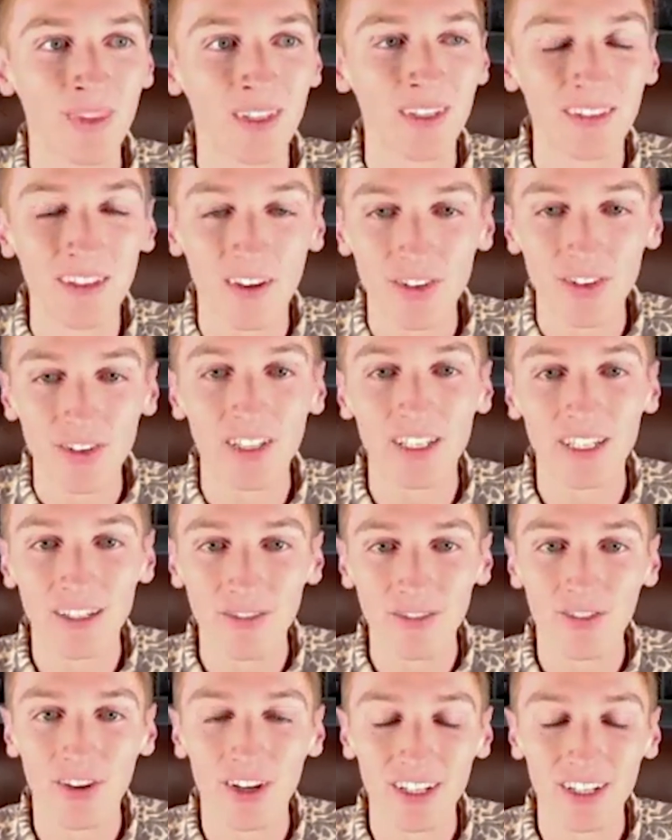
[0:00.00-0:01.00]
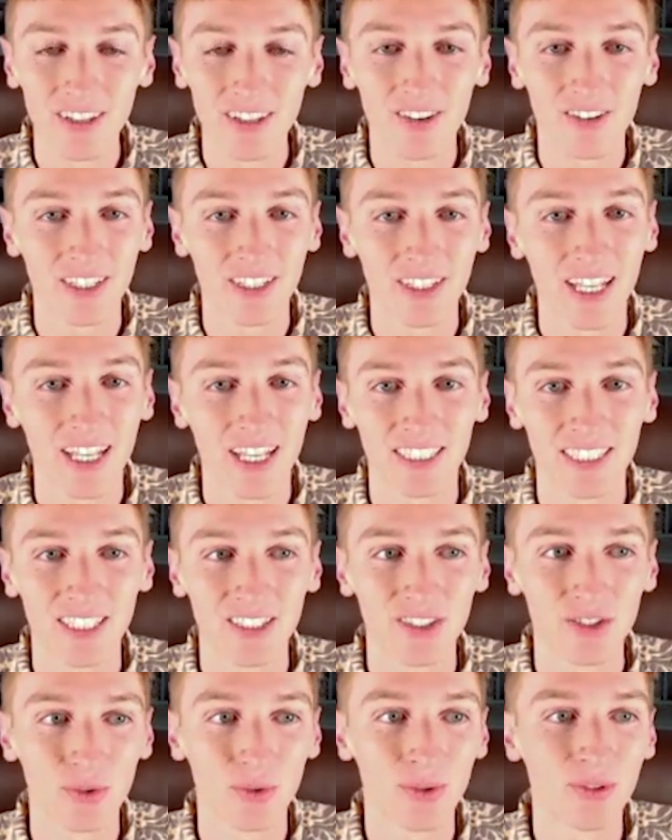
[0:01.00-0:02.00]
definitely a very long-lasting
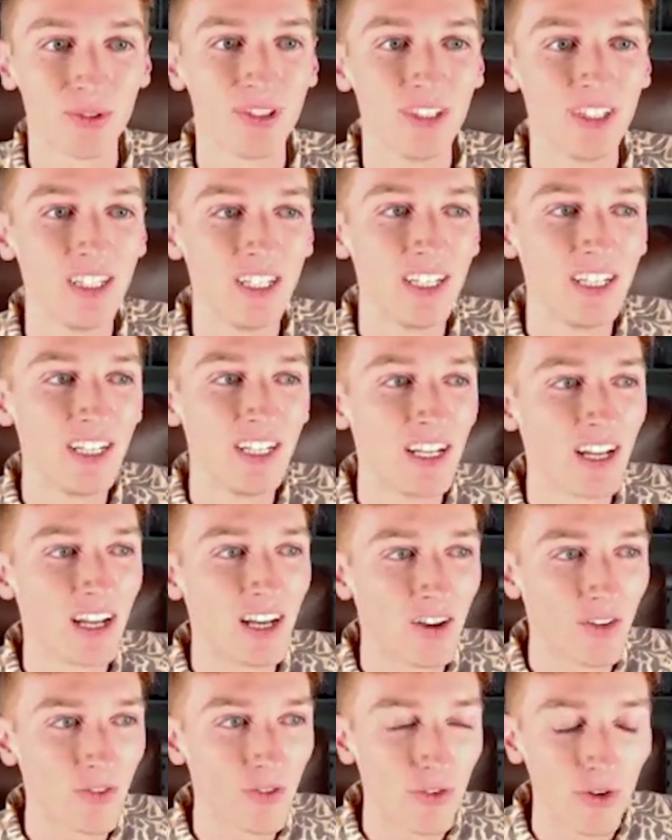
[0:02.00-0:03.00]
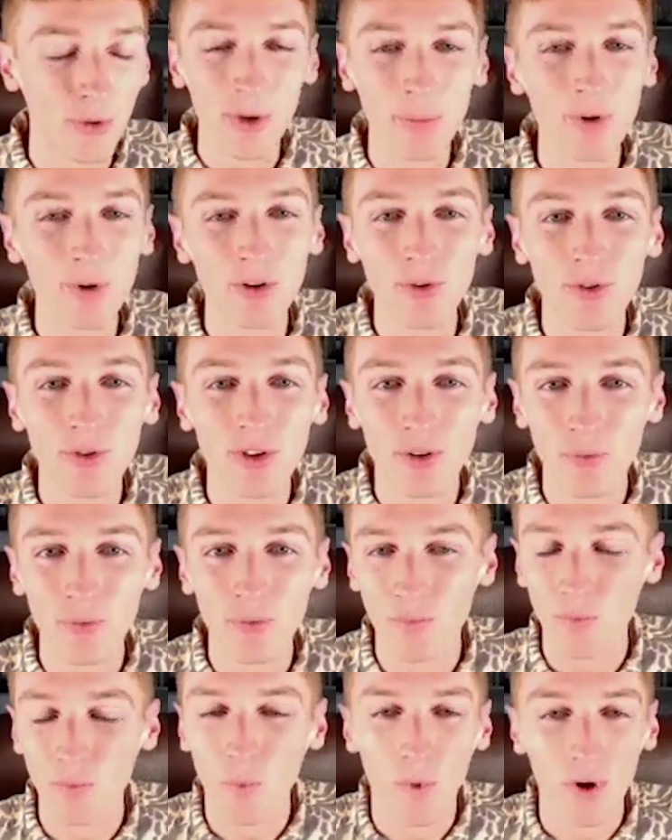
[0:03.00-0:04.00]
tool. For people who don't
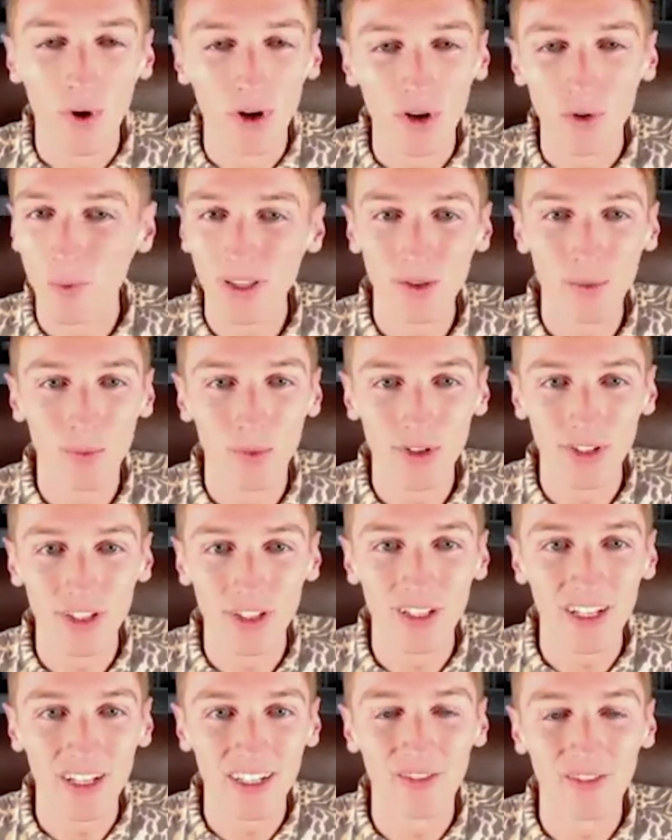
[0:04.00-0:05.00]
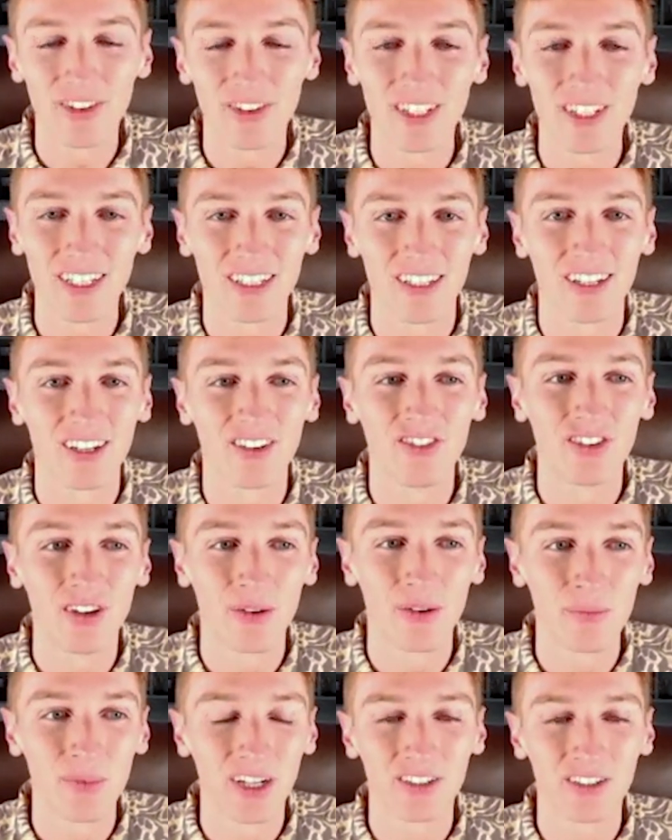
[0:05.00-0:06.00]
work with wood a lot, I feel like a lot of
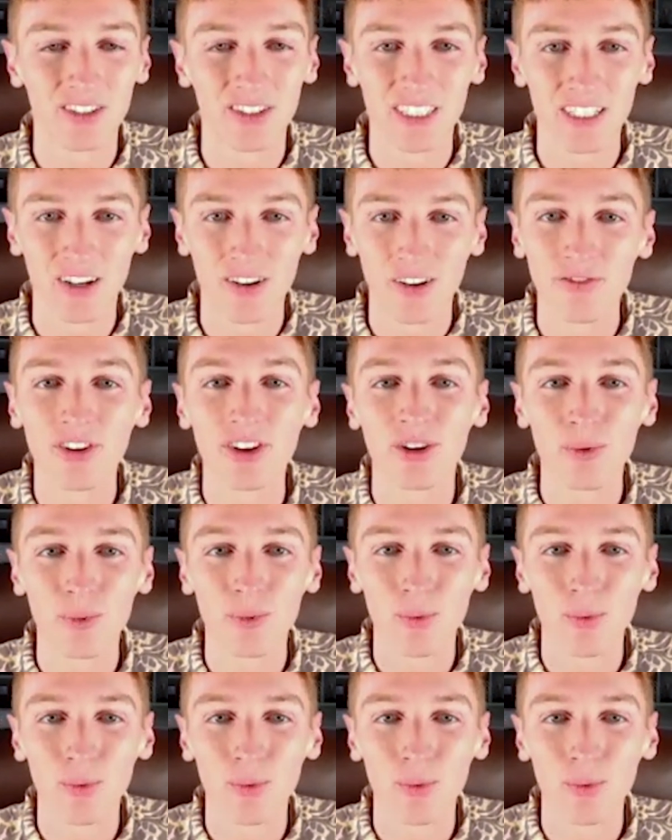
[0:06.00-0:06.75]
gem cutters are very